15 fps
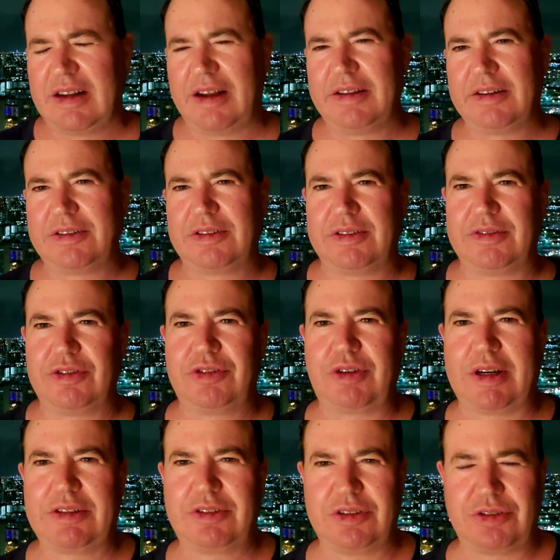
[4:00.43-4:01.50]
other sort of
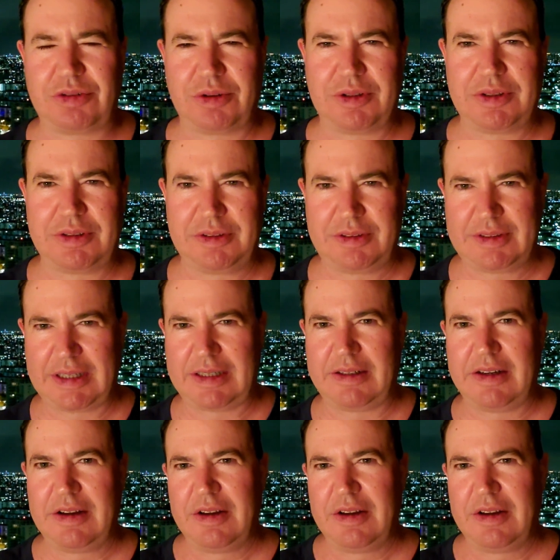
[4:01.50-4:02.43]
stress disorders that